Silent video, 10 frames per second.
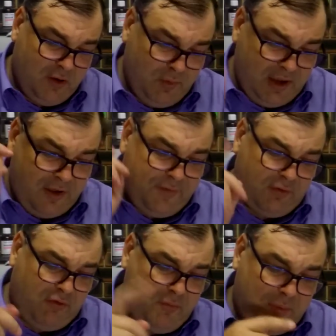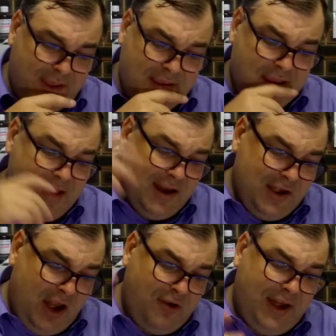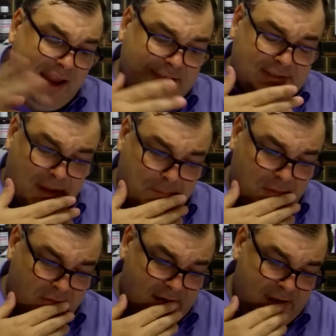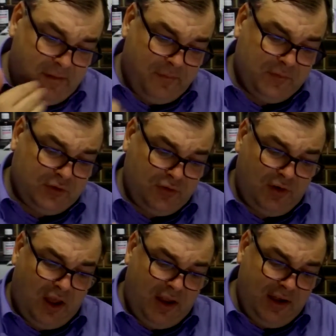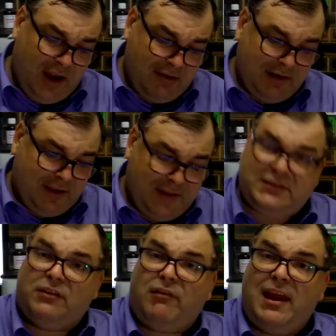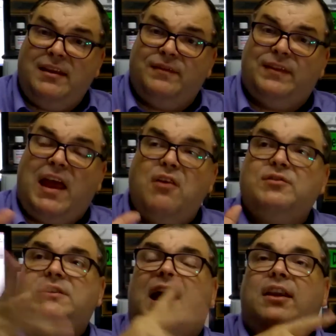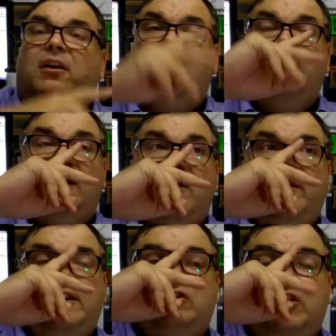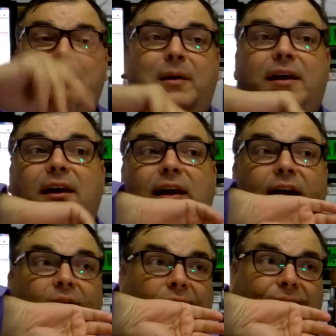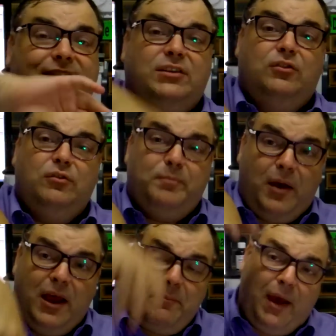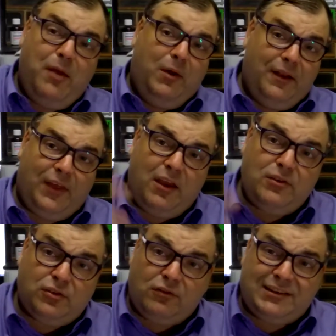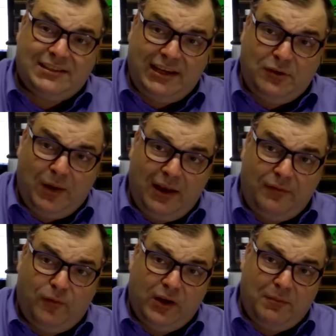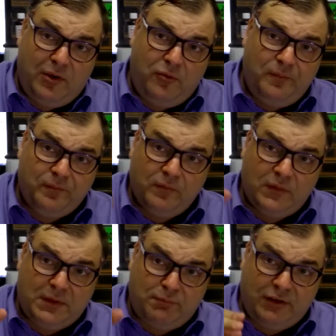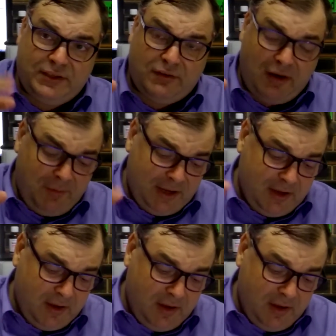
We go for Group B. No-date submariner. Two-line. I reckon that's a great... Those are not going to go any cheaper. That's a good buy. Buy one of those or a Sea Dweller, 40 mil, the pre-ceramic.